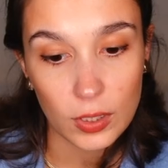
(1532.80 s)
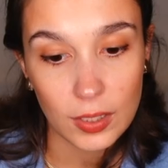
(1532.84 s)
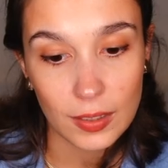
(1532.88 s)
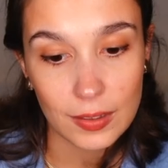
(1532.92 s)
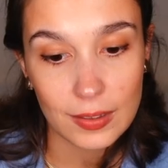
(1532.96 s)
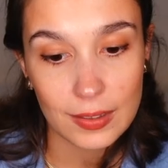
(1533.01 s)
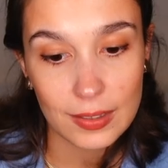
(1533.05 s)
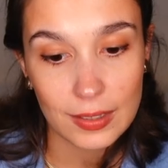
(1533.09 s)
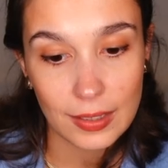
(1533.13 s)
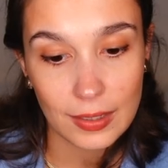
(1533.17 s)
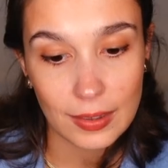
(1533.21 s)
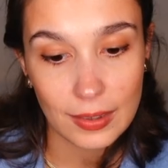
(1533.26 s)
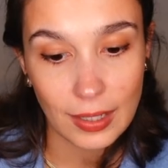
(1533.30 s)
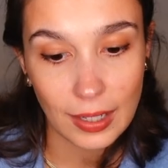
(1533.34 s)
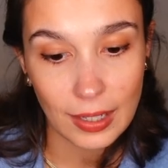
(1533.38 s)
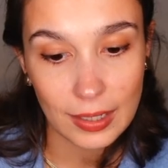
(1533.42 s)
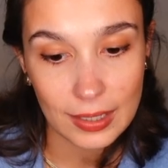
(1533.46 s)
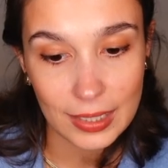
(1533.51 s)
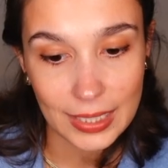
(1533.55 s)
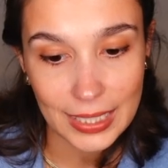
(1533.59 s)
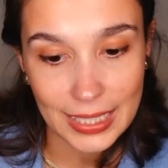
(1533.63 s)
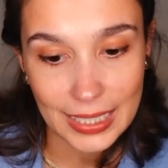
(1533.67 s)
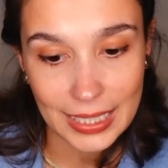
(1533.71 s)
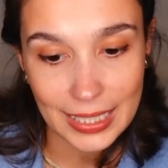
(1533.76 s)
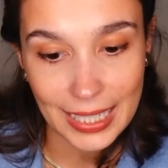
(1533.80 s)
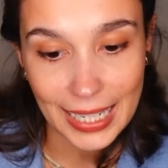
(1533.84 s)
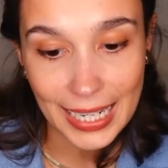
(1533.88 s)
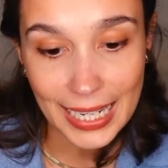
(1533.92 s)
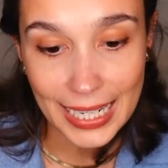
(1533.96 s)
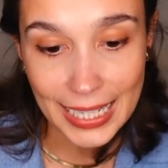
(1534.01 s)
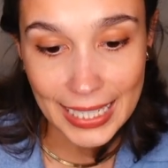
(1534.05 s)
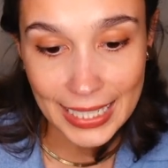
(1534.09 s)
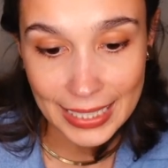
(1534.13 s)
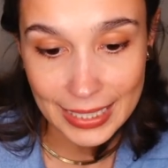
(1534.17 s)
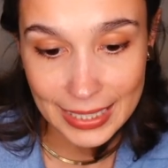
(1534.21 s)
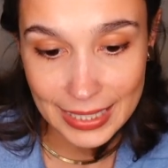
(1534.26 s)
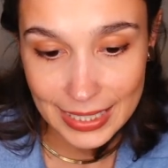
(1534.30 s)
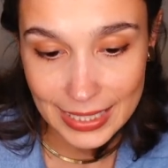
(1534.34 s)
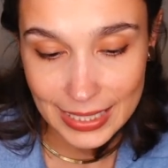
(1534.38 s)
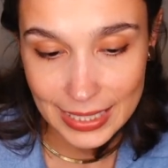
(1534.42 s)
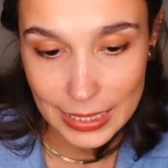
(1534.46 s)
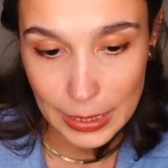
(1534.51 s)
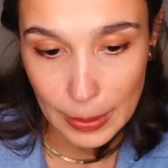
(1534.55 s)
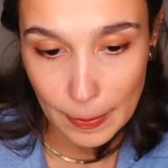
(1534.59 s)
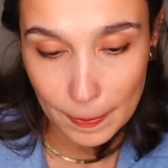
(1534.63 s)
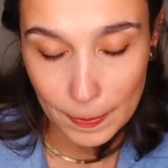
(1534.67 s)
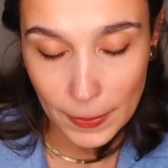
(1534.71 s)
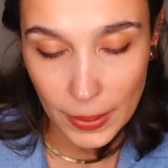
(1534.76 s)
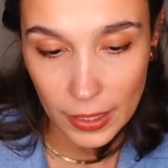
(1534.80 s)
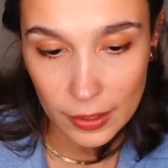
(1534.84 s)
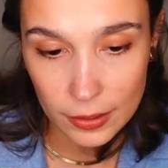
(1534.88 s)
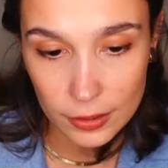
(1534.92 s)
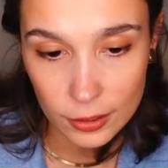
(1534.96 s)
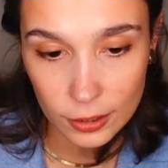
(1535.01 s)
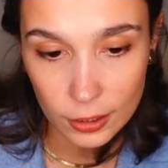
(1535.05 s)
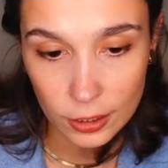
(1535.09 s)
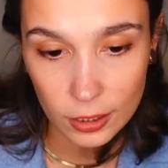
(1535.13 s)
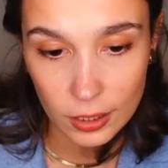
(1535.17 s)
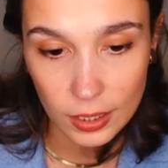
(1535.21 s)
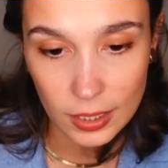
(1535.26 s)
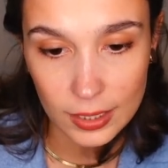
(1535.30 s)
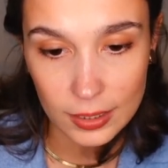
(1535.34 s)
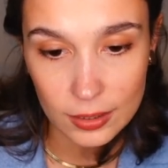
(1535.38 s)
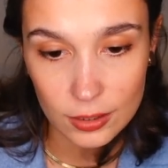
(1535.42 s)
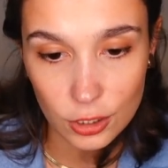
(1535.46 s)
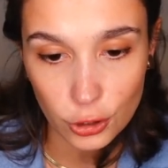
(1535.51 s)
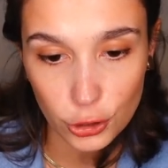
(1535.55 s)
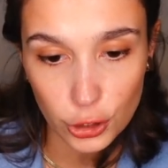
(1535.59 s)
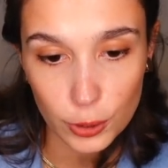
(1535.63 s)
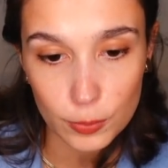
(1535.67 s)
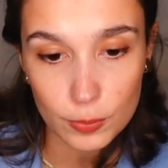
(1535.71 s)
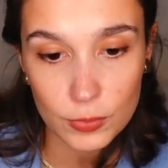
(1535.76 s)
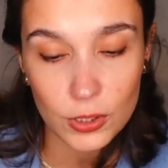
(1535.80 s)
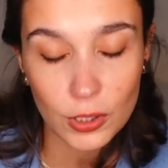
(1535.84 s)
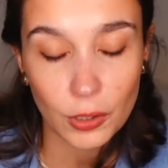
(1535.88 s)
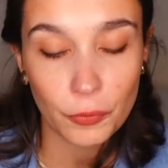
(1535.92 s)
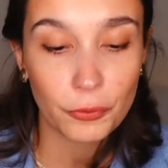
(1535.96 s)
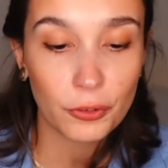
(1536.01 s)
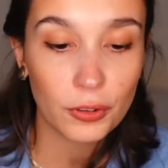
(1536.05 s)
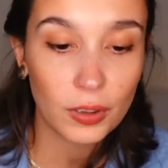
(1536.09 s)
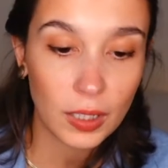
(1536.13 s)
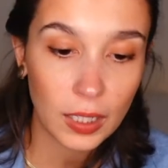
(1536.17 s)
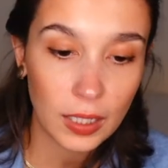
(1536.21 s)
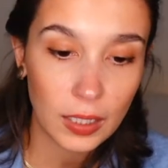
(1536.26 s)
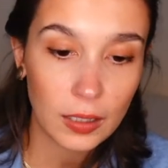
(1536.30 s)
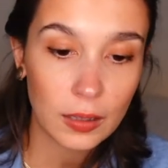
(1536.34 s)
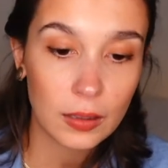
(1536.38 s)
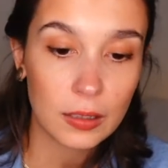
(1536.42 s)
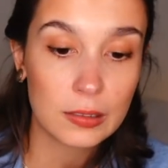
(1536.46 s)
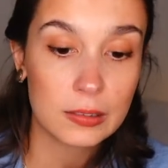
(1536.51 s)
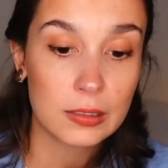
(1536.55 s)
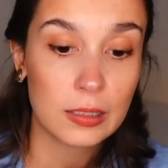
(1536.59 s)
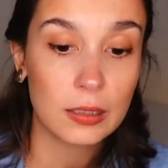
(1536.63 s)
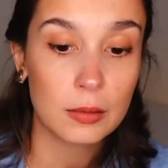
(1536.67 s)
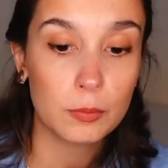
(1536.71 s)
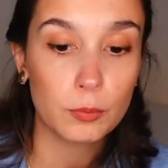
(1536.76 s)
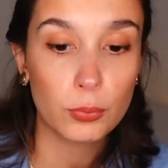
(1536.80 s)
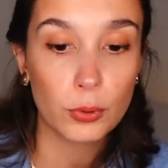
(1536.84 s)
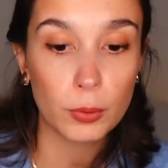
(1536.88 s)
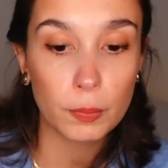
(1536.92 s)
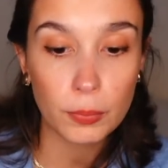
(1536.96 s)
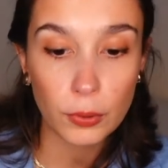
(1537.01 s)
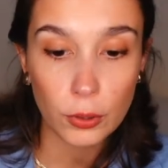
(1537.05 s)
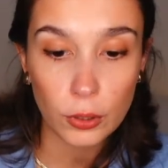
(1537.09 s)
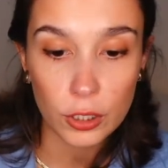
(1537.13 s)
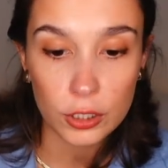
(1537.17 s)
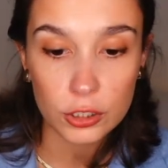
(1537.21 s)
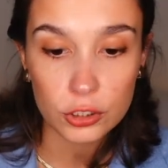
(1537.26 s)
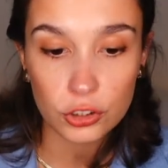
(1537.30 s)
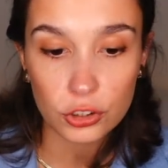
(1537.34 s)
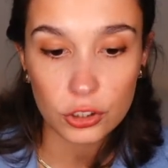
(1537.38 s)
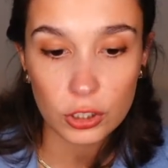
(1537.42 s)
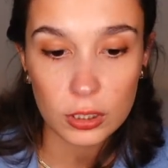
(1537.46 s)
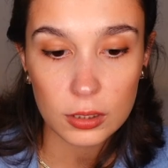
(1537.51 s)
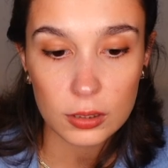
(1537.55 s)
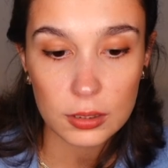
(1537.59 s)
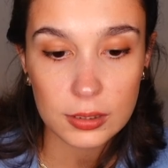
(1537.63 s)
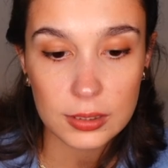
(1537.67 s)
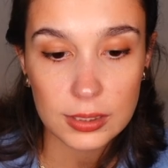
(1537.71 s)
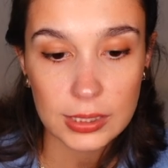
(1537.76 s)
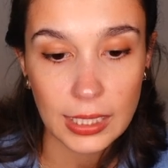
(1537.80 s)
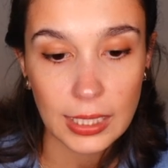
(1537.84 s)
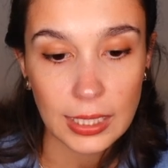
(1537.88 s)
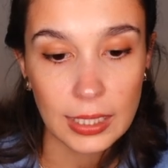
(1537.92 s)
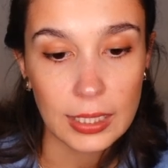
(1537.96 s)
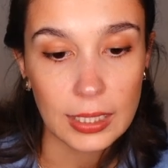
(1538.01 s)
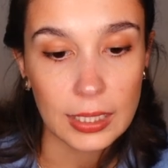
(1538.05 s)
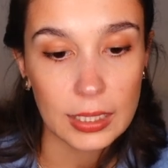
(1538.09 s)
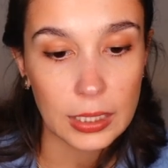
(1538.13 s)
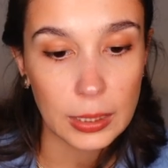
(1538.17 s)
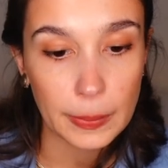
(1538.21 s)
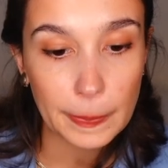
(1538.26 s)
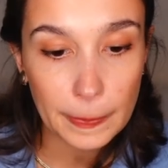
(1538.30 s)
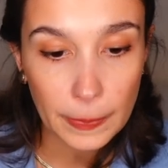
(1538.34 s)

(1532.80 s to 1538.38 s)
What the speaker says: can see that it hits better in terms of lengths and proportions. The